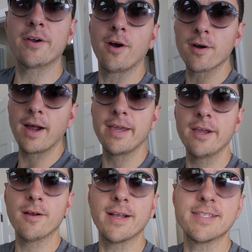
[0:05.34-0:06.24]
the Car Guy
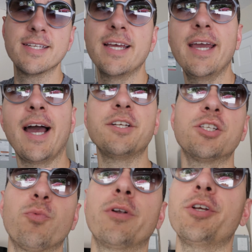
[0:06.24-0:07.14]
here, and today I
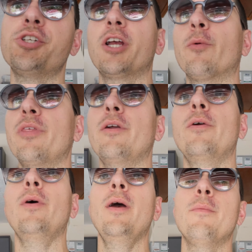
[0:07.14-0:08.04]
just wanted to share with
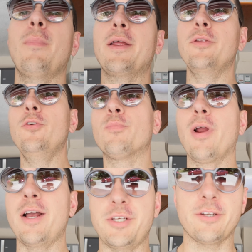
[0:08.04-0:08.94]
you my new
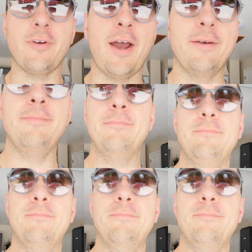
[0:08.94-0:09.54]
project ride.